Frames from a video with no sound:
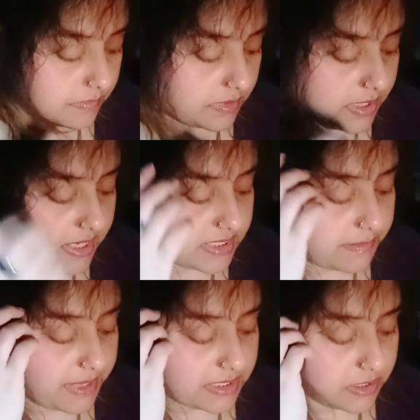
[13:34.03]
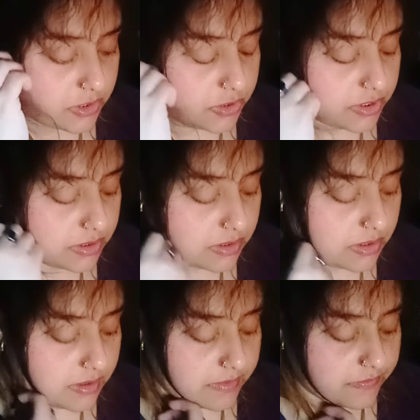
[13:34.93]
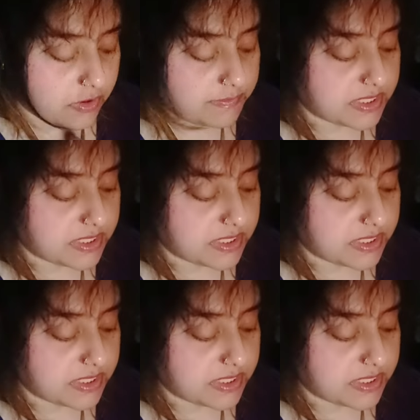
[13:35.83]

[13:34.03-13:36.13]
There is a message from